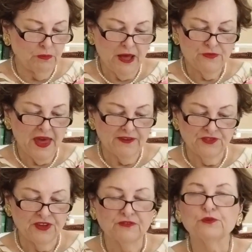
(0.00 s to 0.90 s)
both have
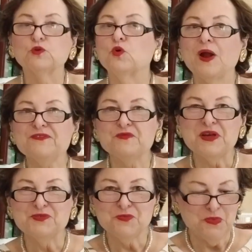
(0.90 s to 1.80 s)
several great
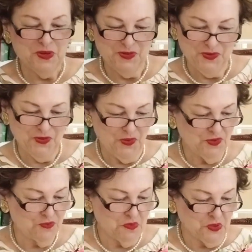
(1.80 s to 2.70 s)
recipes in
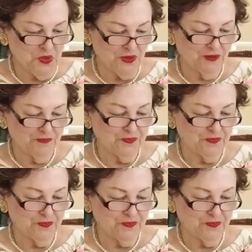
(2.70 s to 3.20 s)
this book.